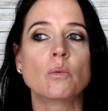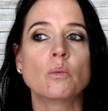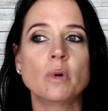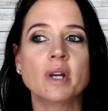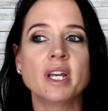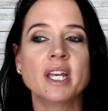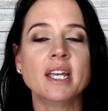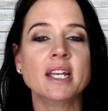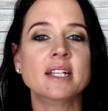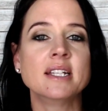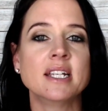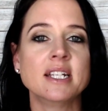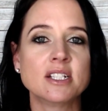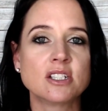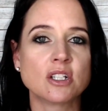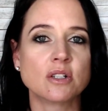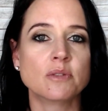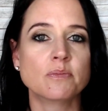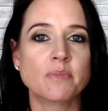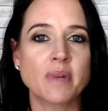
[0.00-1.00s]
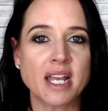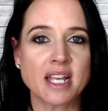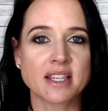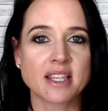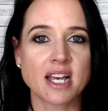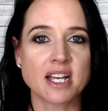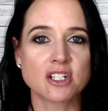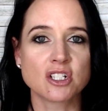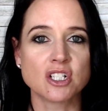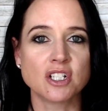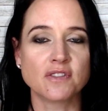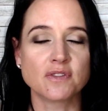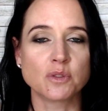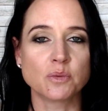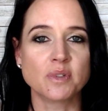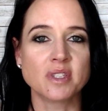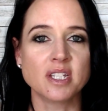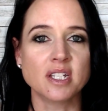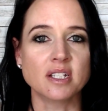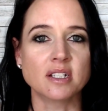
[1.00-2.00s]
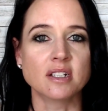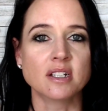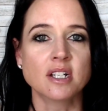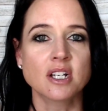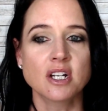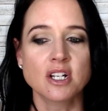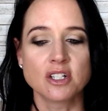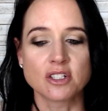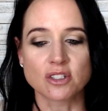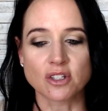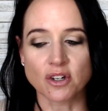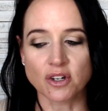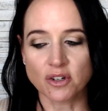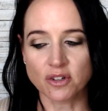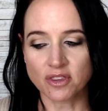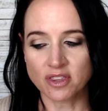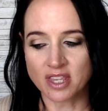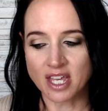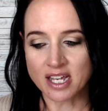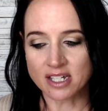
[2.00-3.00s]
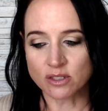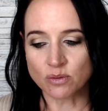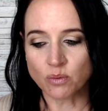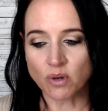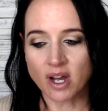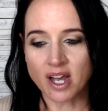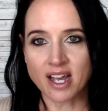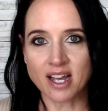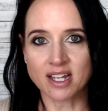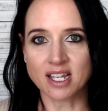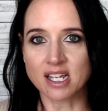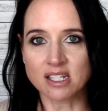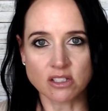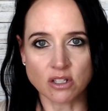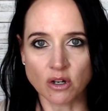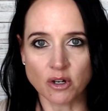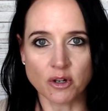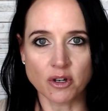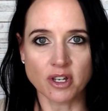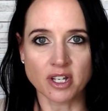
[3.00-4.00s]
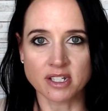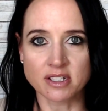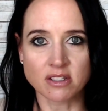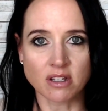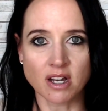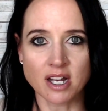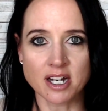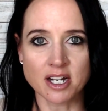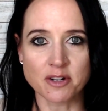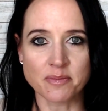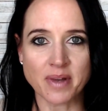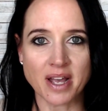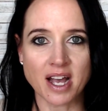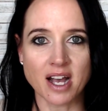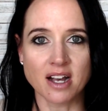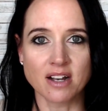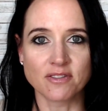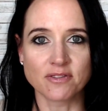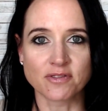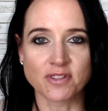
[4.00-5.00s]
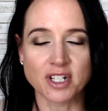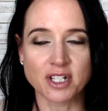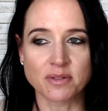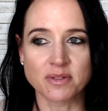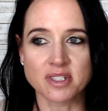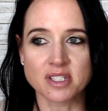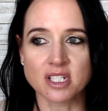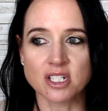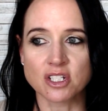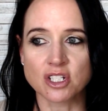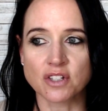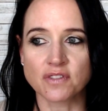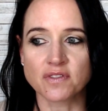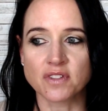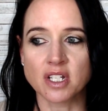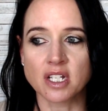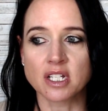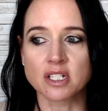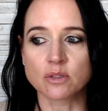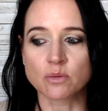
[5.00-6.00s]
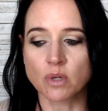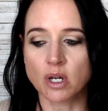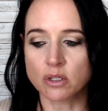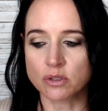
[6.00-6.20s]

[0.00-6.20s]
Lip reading: we need to make that shift within. So that's why I get so excited about frequency shifting as